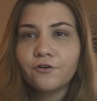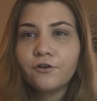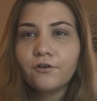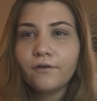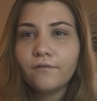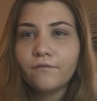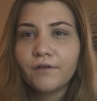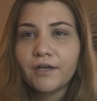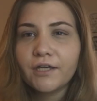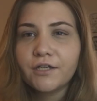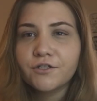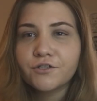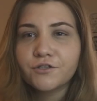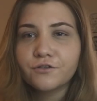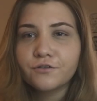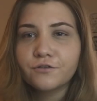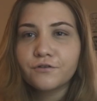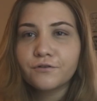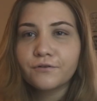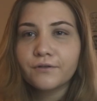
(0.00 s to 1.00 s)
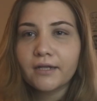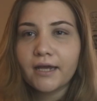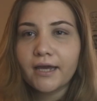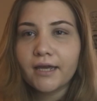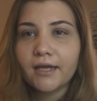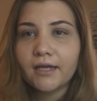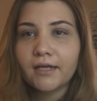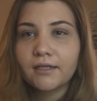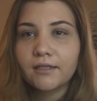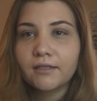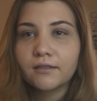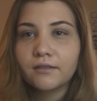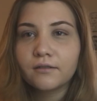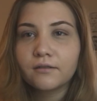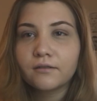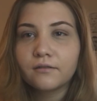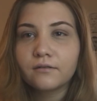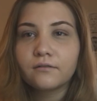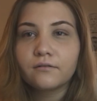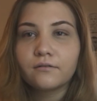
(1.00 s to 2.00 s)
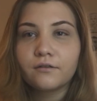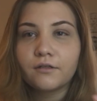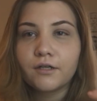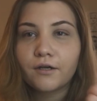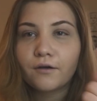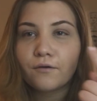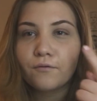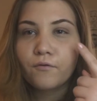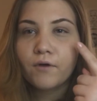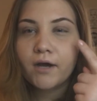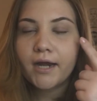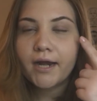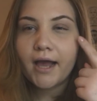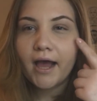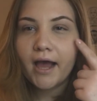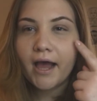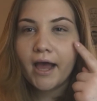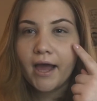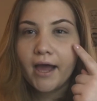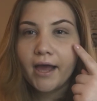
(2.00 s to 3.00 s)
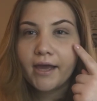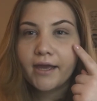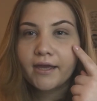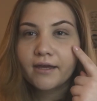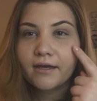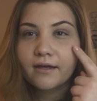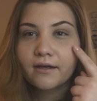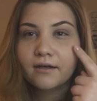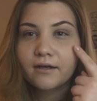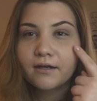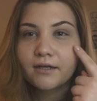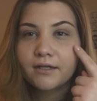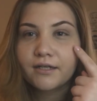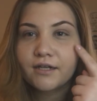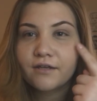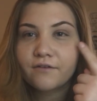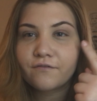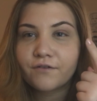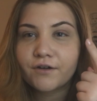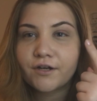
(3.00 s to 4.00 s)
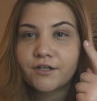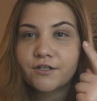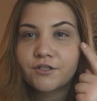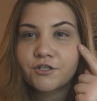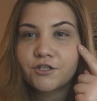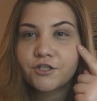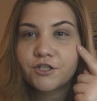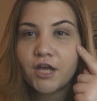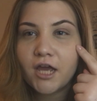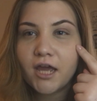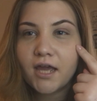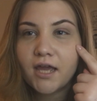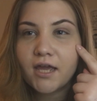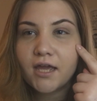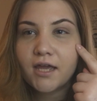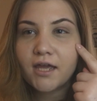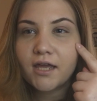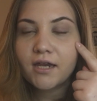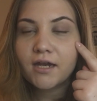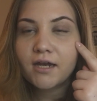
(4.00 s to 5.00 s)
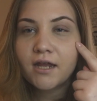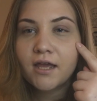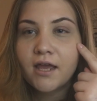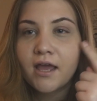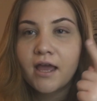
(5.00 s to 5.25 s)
don't know if I should do like one eye a different shade